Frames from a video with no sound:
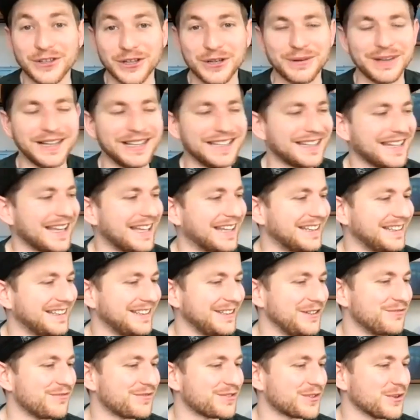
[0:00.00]
do it. Then
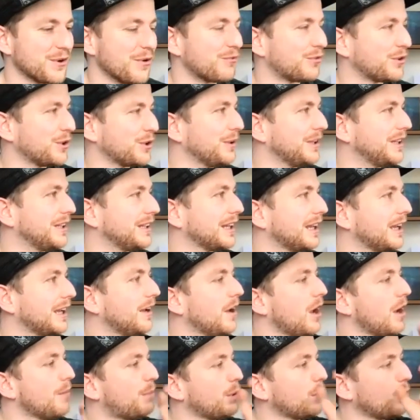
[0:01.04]
you've sort of ruined it.
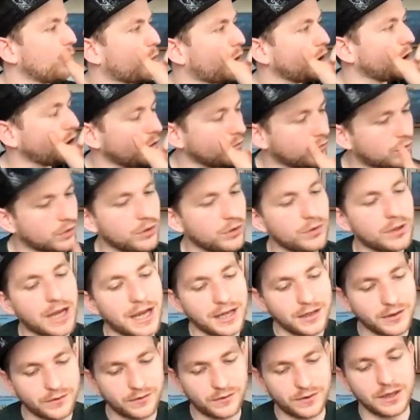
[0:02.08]
But what you do get
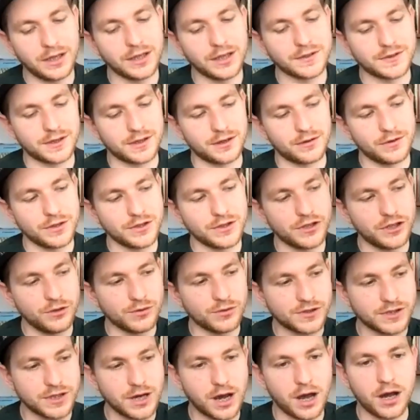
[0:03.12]
in theatre is you
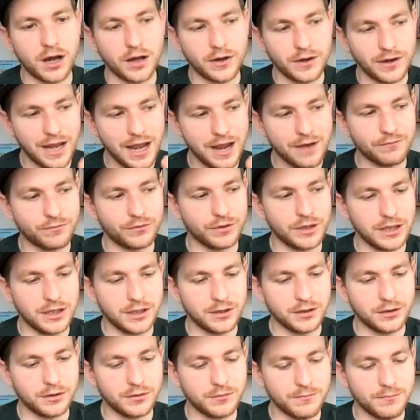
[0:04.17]
start every
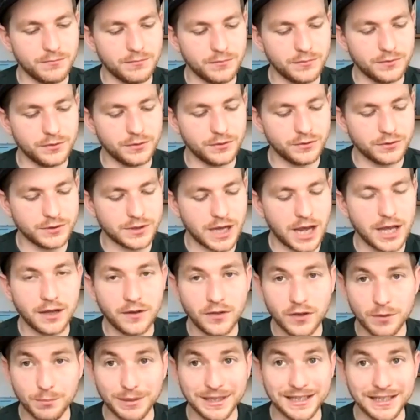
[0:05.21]
day
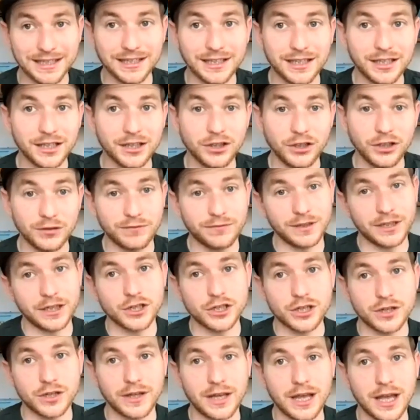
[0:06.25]
at the beginning and you
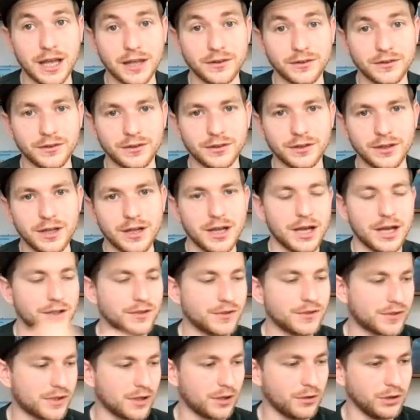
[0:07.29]
finish at the end. And
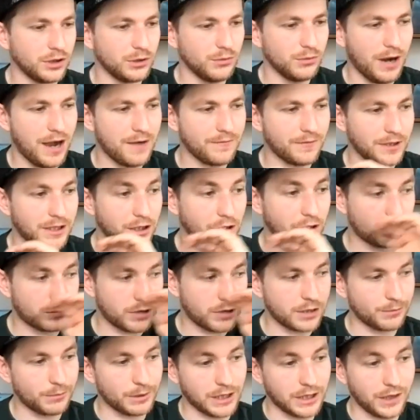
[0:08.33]
so you have an
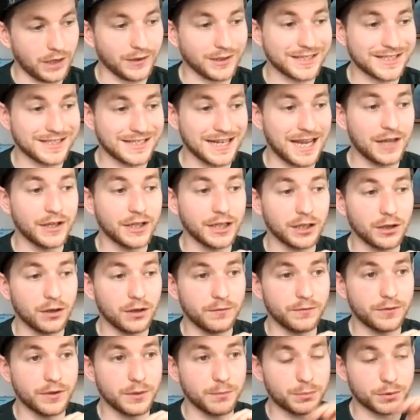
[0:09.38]
incredible understanding
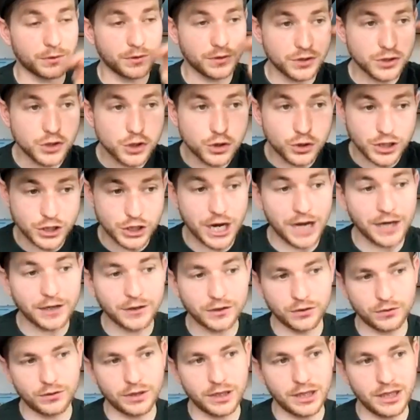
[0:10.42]
of the
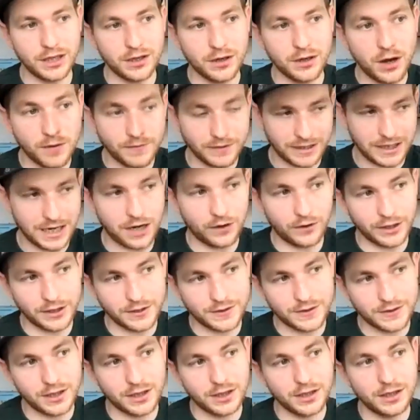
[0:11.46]
trajectory of a
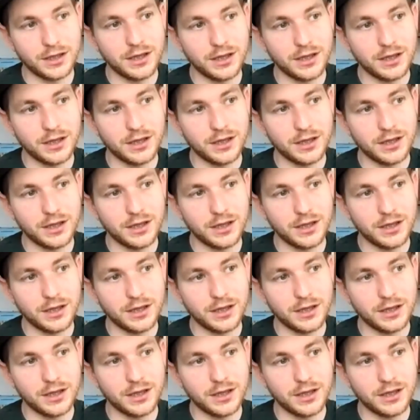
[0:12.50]
character